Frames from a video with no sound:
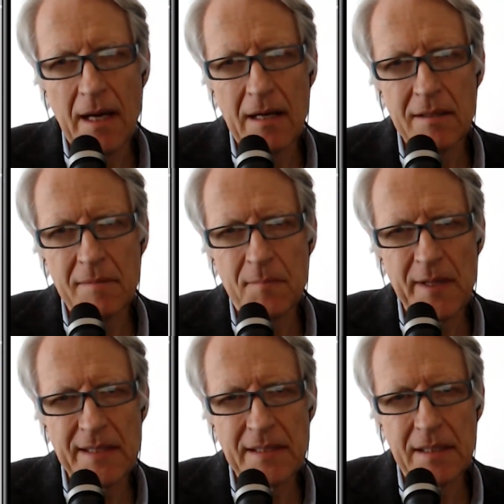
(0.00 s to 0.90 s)
current
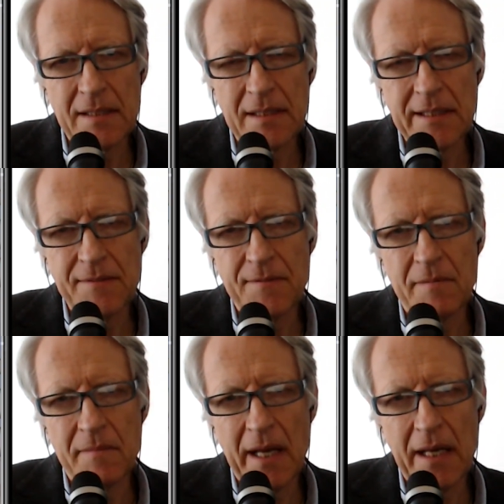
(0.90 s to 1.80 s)
president, he's
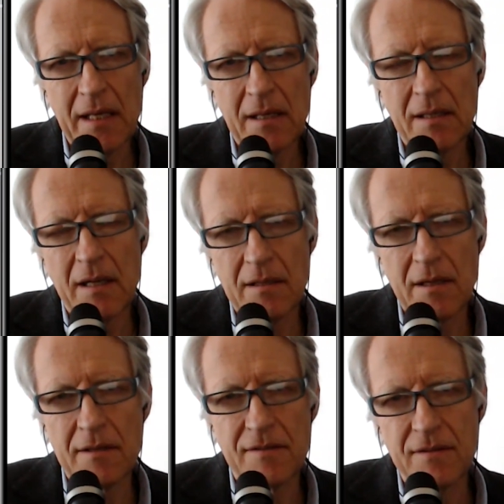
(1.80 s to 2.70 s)
from a now
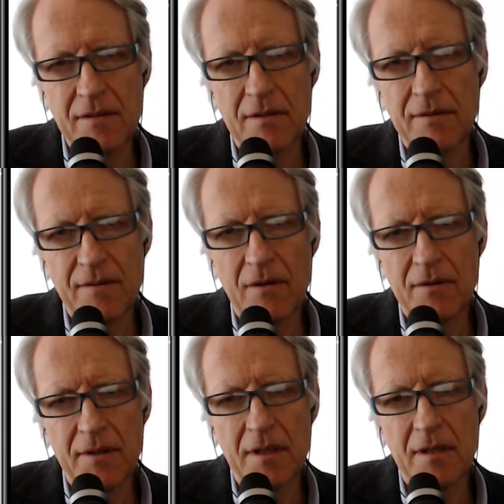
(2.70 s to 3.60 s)
the Zulus
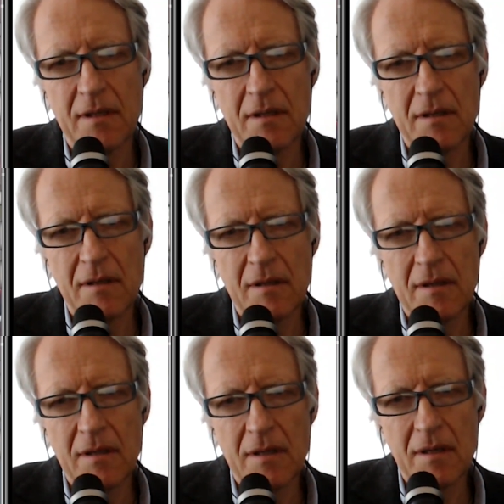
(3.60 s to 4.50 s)
are the
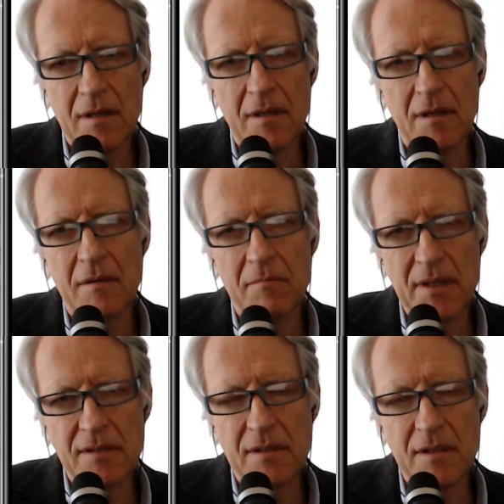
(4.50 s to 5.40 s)

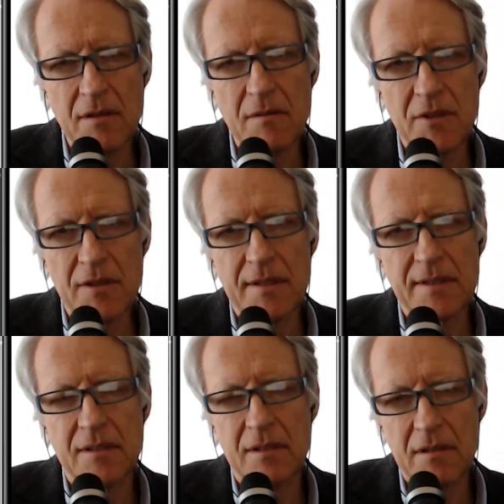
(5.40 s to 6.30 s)
most
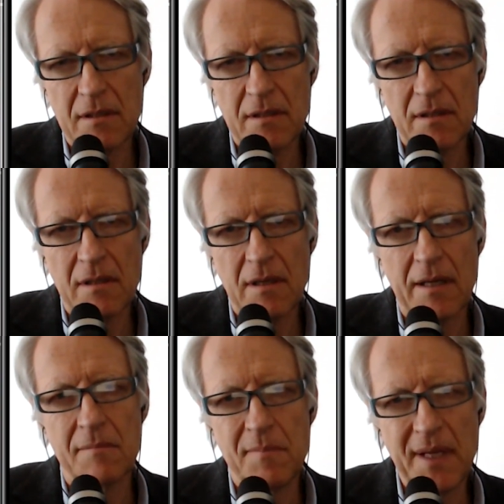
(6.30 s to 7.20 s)
numerous
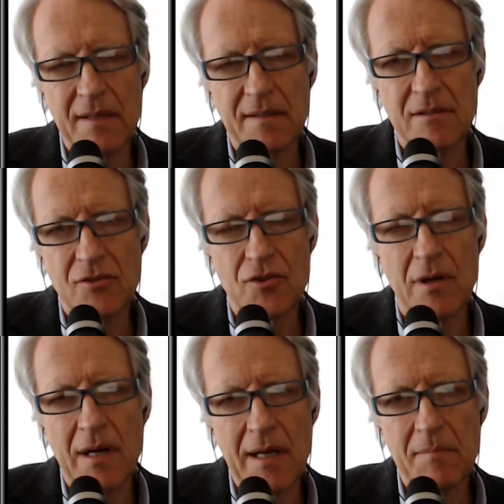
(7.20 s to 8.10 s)
and the biggest
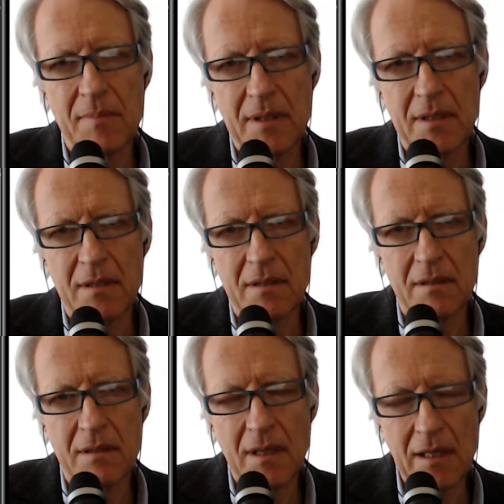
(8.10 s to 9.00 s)
tribe
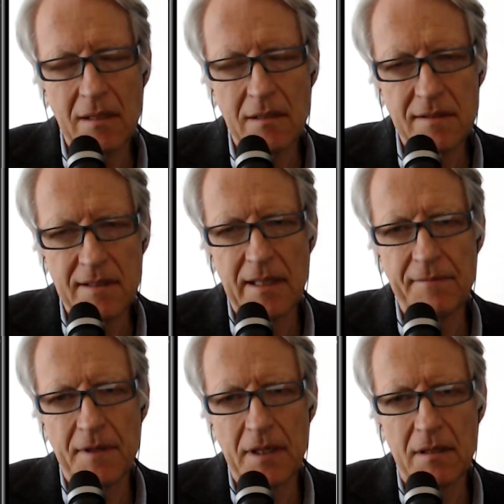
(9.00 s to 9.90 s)
in South
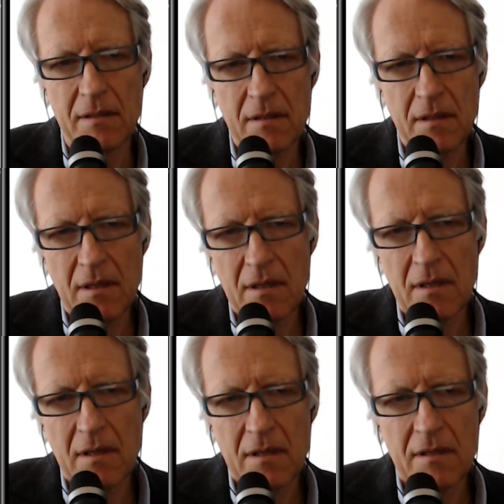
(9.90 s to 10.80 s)
Africa.
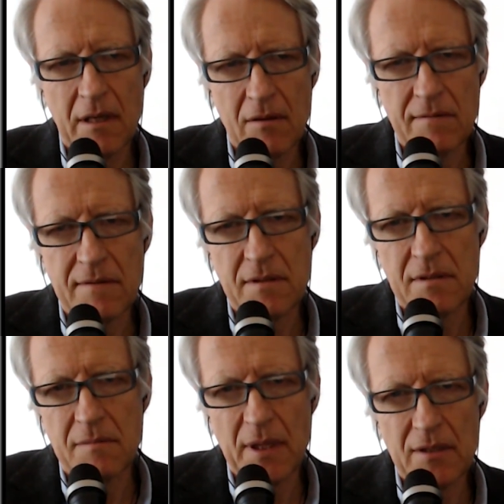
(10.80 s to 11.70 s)
They
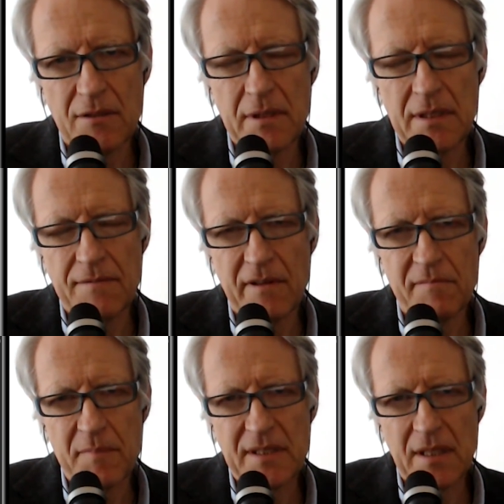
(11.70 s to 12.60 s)
constitute about
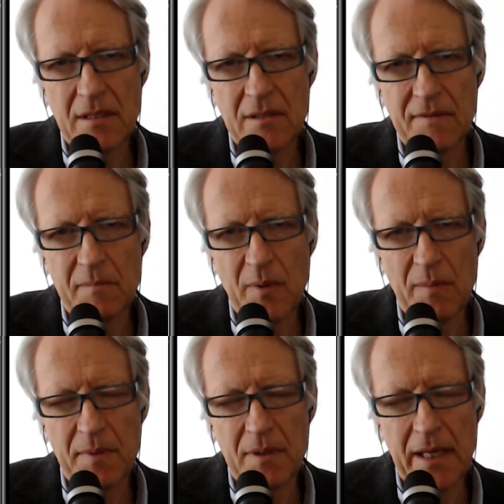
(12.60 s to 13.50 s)
25% of the
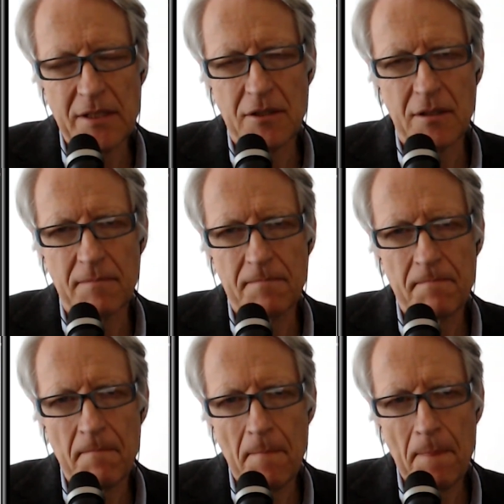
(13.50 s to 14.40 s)
population,
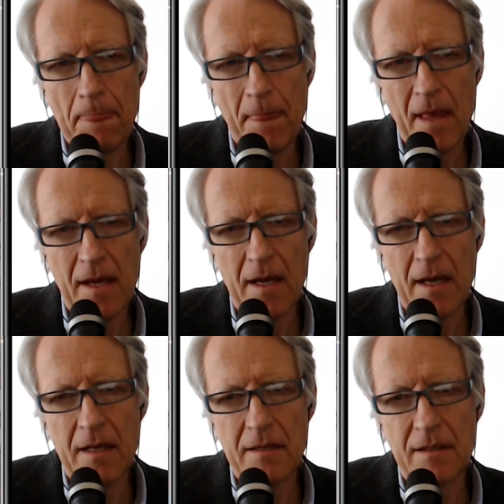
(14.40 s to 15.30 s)

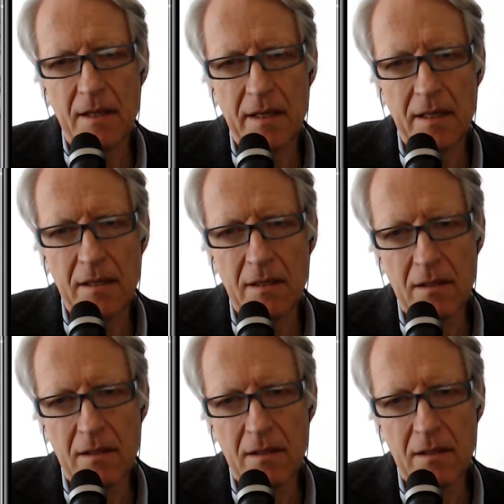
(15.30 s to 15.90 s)
and they